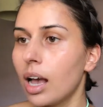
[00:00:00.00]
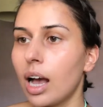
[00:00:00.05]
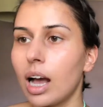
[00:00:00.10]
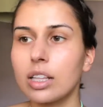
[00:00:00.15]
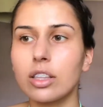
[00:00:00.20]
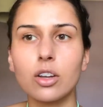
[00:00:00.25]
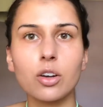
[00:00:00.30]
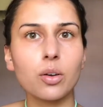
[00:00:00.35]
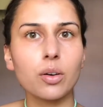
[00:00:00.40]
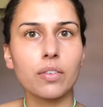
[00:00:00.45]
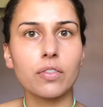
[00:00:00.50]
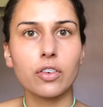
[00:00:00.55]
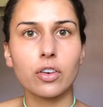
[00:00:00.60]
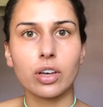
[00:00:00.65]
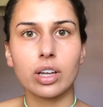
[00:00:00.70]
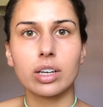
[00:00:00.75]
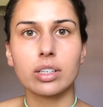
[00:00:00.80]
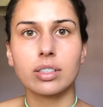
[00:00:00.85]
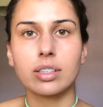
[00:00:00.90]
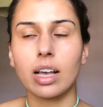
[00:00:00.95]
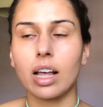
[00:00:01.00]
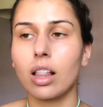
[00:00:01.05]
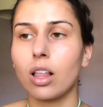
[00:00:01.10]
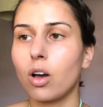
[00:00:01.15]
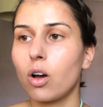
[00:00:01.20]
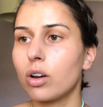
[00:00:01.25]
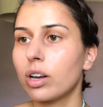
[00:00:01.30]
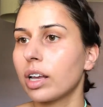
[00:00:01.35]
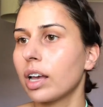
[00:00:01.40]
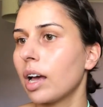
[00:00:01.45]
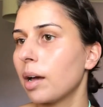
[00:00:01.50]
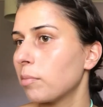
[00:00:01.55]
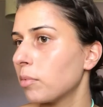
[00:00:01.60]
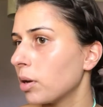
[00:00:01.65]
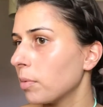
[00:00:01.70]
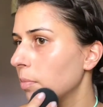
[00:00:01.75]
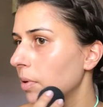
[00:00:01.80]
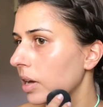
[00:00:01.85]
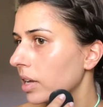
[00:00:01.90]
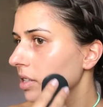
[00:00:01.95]
I don't know if you can tell on
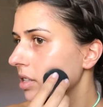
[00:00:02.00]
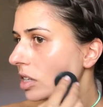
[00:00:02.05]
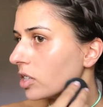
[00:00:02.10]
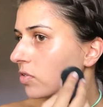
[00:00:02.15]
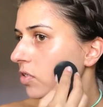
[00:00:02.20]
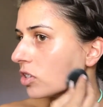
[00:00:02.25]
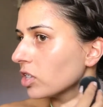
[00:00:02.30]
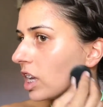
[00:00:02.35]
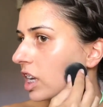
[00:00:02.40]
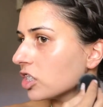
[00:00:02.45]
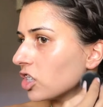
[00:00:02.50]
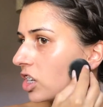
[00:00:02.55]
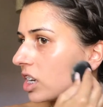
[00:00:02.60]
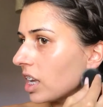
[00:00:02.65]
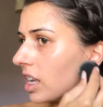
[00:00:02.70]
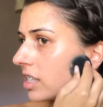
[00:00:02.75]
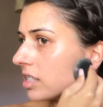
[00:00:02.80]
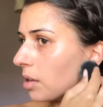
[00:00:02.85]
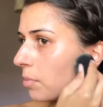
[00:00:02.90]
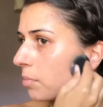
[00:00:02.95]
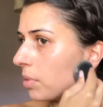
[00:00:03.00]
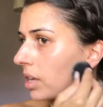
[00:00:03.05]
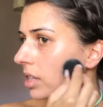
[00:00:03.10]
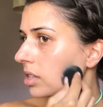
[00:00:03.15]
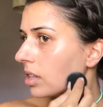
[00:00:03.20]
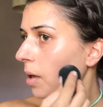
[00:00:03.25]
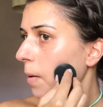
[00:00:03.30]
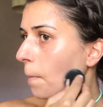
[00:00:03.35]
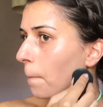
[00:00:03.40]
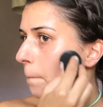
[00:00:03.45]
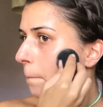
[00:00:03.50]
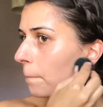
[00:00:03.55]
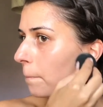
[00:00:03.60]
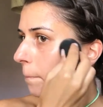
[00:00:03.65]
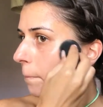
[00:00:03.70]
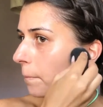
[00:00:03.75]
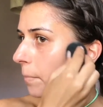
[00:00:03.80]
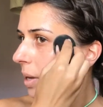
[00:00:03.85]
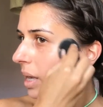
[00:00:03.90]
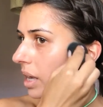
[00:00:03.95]
camera, but this foundation is a bit
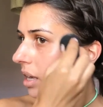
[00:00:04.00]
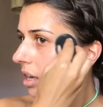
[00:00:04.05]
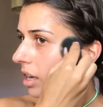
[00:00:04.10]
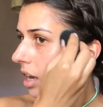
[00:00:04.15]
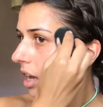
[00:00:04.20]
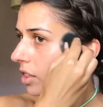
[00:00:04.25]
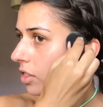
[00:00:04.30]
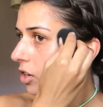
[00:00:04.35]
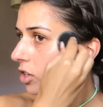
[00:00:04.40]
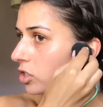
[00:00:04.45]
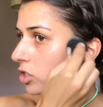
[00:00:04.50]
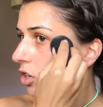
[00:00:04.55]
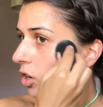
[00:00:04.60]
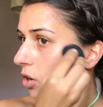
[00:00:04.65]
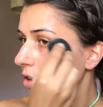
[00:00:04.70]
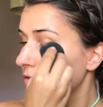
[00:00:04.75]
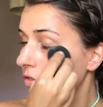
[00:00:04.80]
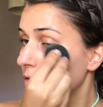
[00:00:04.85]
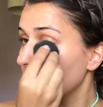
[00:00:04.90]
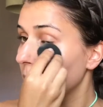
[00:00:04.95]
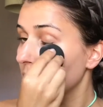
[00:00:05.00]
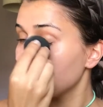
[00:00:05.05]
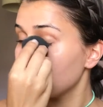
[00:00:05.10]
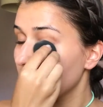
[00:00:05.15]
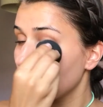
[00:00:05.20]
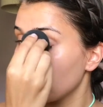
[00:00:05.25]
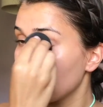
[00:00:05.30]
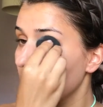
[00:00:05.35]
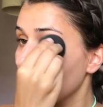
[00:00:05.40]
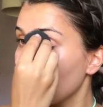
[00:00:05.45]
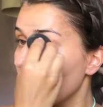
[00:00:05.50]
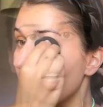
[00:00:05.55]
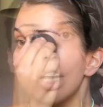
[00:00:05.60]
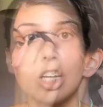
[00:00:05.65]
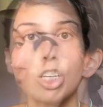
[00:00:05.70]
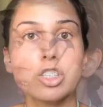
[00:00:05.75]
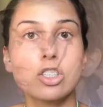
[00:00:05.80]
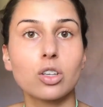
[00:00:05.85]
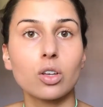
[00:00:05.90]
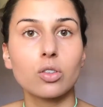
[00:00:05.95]
pink undertone for my skin.
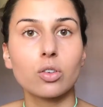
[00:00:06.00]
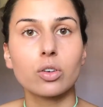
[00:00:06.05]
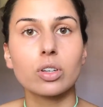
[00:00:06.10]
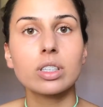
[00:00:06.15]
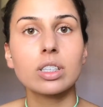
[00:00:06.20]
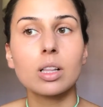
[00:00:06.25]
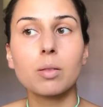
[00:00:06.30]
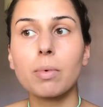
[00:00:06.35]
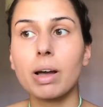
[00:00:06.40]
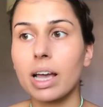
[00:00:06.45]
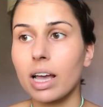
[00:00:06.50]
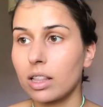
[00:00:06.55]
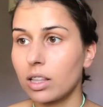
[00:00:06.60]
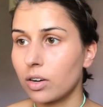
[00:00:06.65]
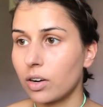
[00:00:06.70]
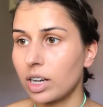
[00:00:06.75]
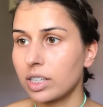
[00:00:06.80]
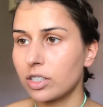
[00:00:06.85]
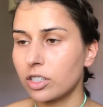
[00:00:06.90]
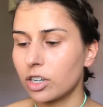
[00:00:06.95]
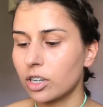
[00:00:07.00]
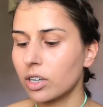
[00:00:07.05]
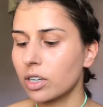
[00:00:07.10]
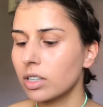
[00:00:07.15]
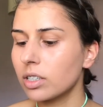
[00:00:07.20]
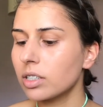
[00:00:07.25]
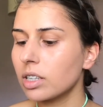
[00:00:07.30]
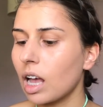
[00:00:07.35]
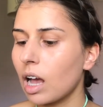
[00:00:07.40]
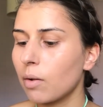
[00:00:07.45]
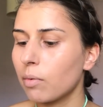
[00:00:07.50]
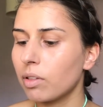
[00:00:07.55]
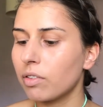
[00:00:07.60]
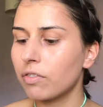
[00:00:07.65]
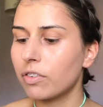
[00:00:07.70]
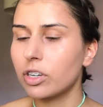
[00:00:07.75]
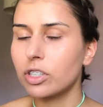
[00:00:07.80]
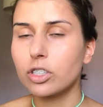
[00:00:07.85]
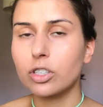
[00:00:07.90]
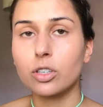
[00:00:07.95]
So to conceal my under eye circles, I will
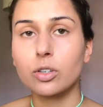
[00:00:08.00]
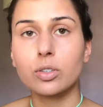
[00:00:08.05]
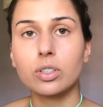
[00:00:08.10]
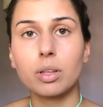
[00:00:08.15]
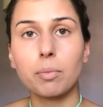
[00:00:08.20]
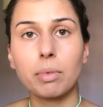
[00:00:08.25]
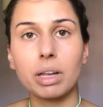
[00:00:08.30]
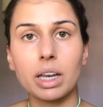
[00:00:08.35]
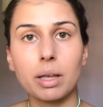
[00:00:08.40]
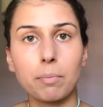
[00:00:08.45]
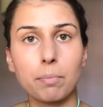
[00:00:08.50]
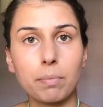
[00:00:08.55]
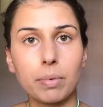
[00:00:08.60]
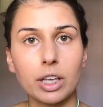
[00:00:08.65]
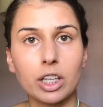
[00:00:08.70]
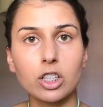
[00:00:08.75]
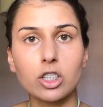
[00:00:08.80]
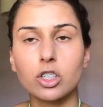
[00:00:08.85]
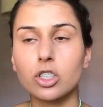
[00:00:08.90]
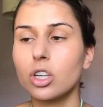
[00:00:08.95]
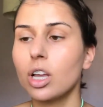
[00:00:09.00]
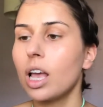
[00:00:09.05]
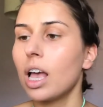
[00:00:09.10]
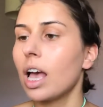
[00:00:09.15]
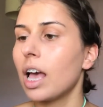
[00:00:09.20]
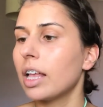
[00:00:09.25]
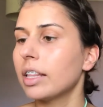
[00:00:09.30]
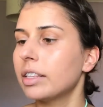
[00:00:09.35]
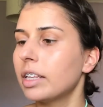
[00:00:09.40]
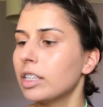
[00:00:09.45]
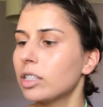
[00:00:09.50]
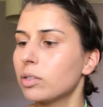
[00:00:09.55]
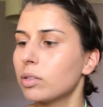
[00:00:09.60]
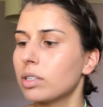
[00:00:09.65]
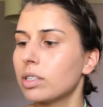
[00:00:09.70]
first use the medium peach, and this